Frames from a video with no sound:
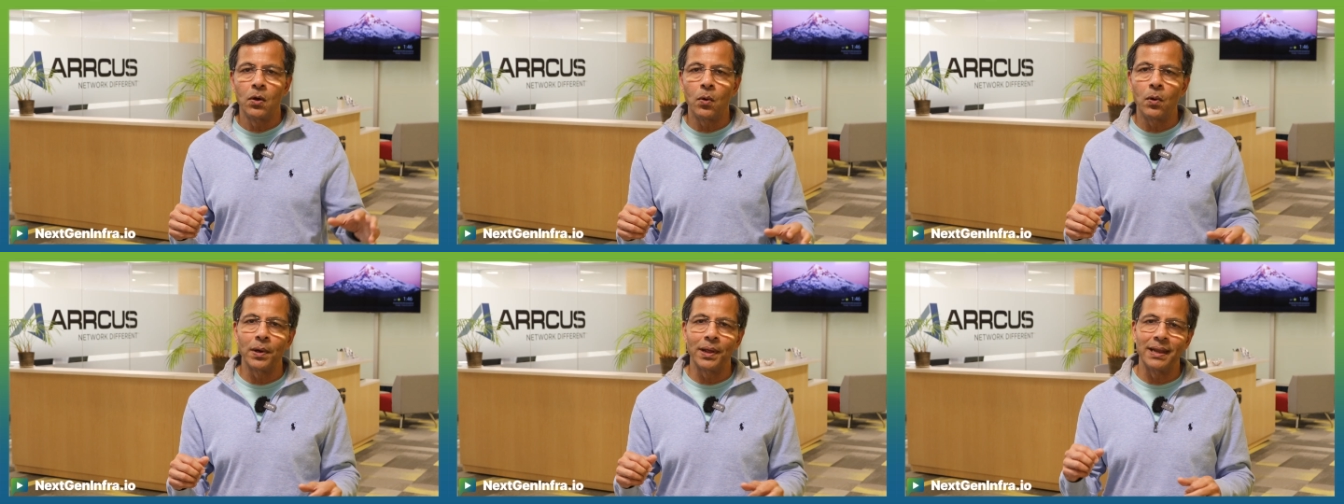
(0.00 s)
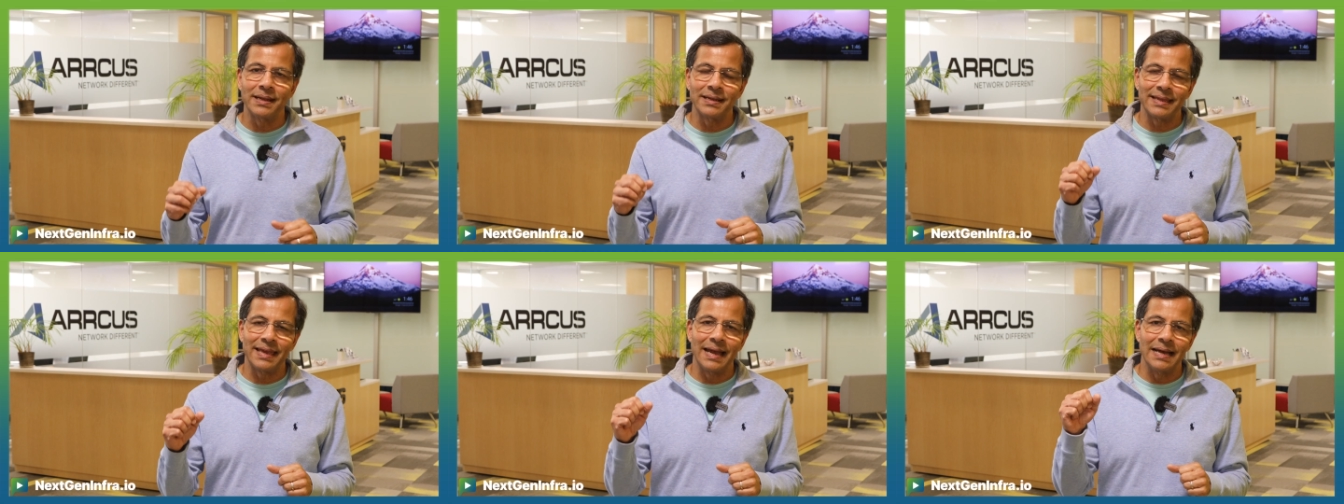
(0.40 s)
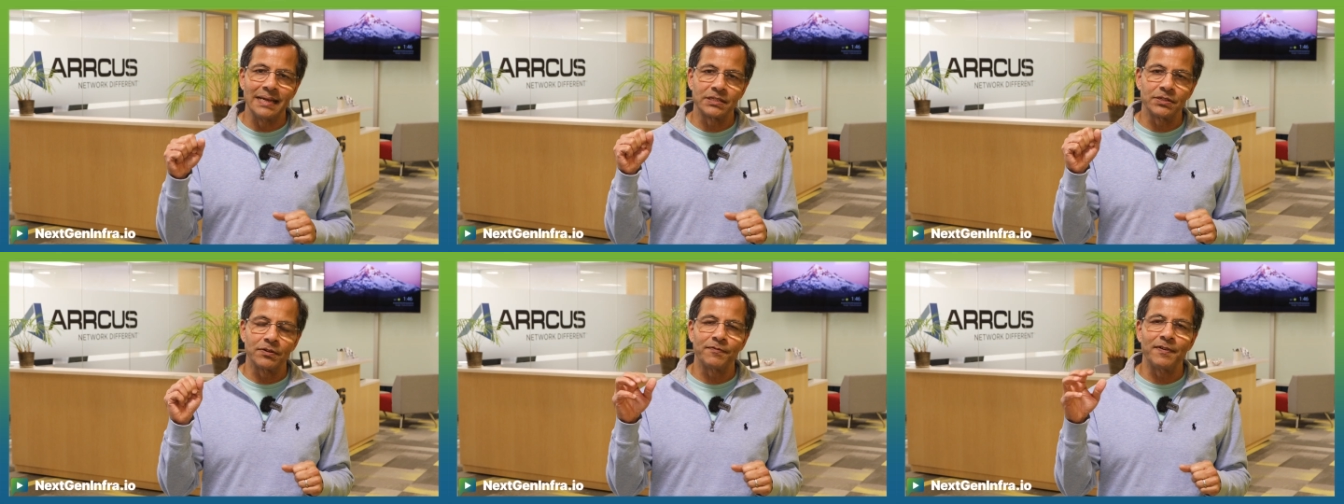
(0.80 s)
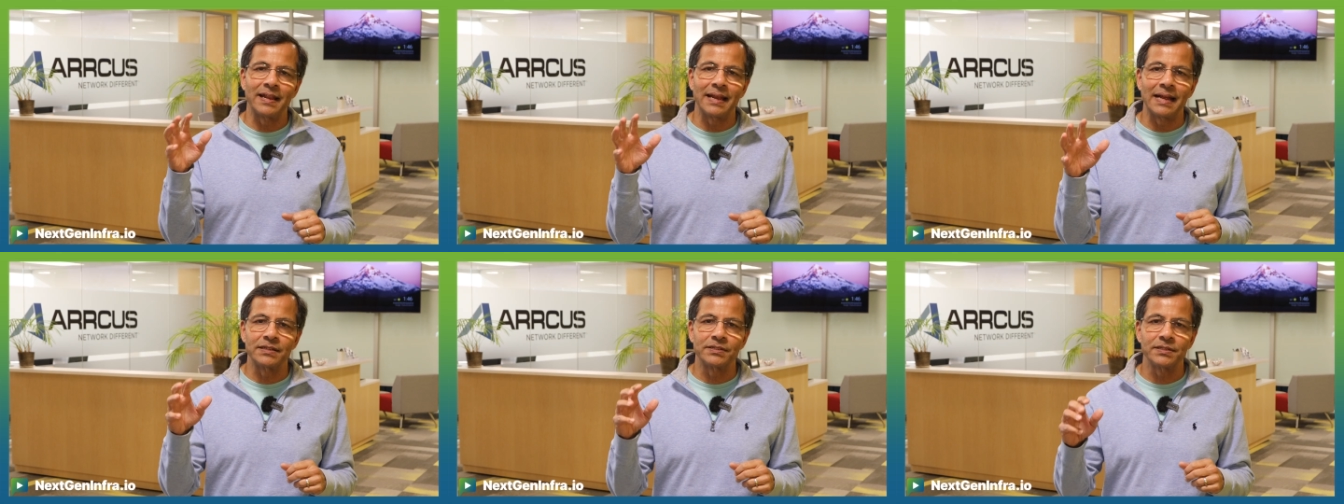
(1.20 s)
oil and gas or
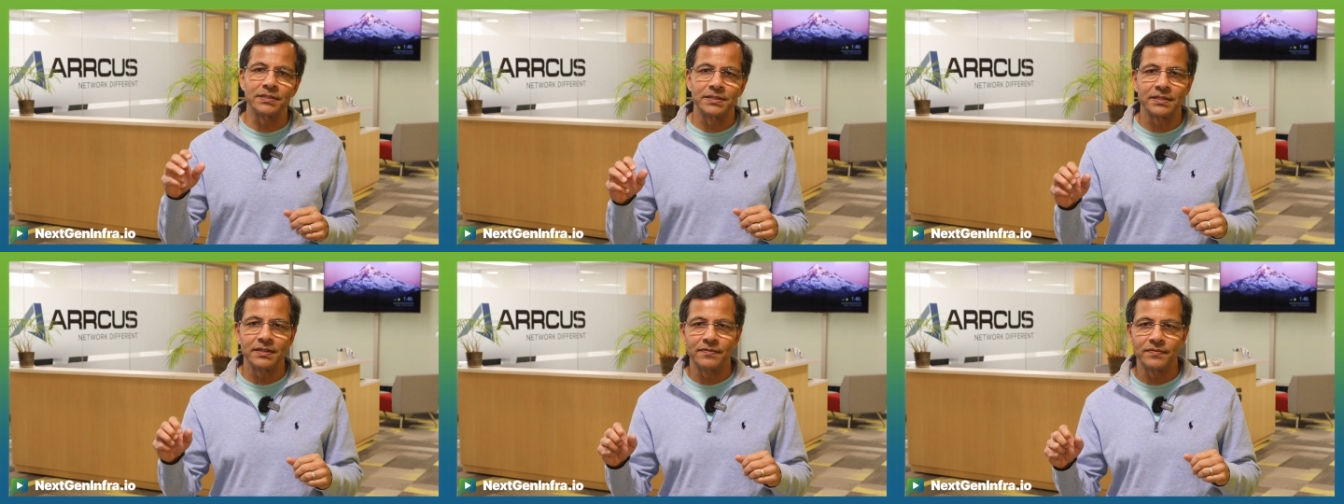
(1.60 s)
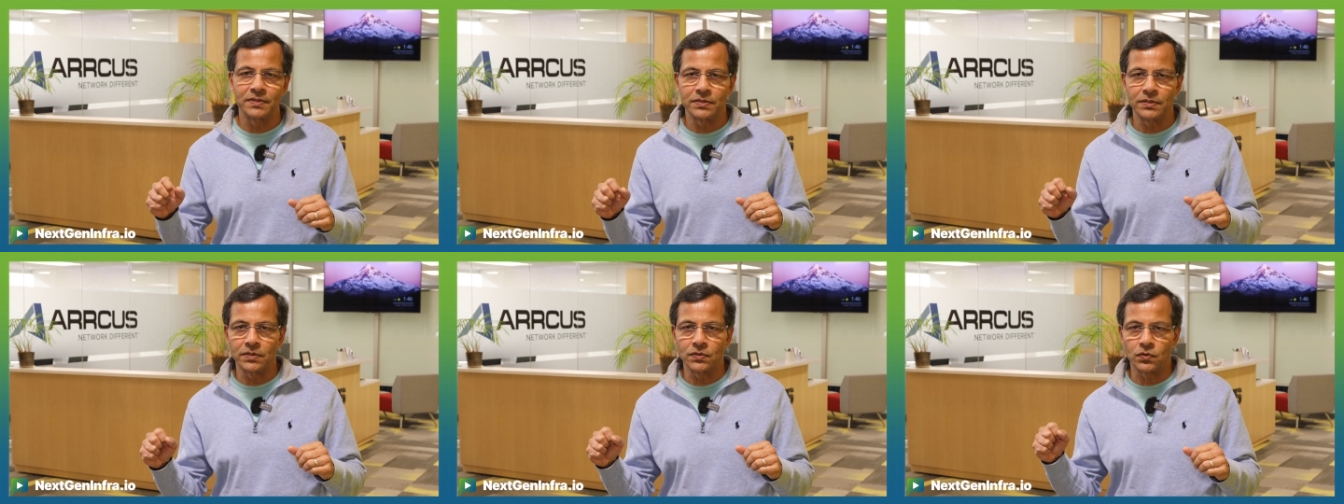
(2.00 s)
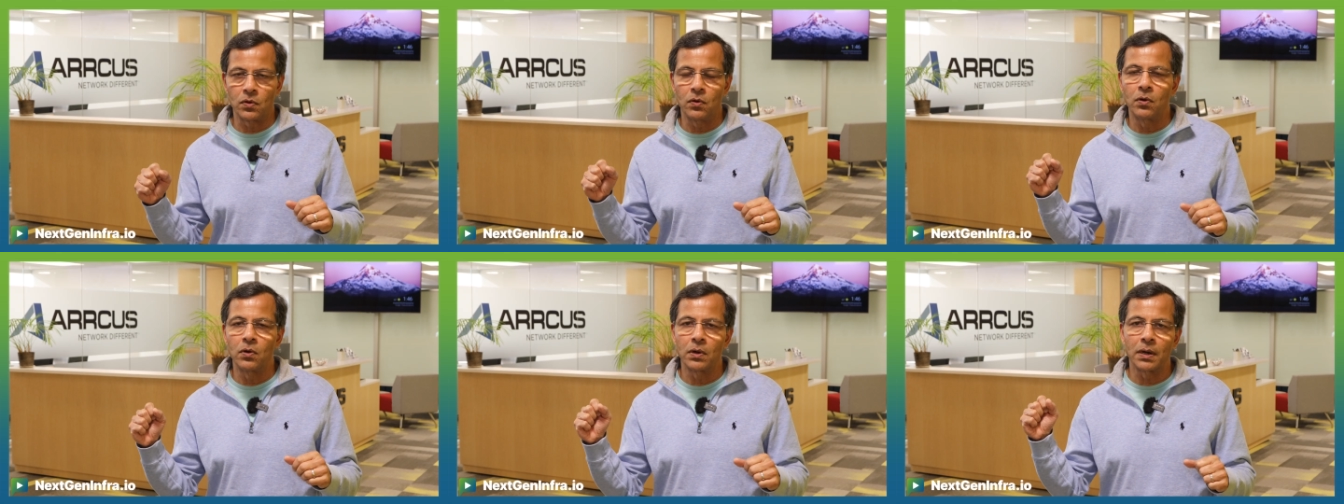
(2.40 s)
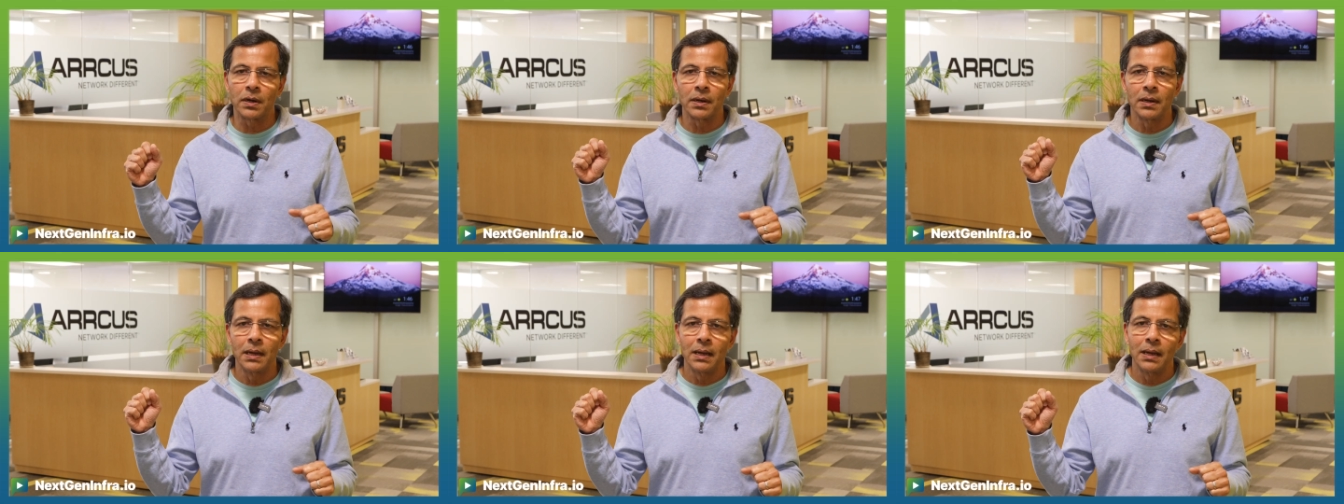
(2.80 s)
financial services or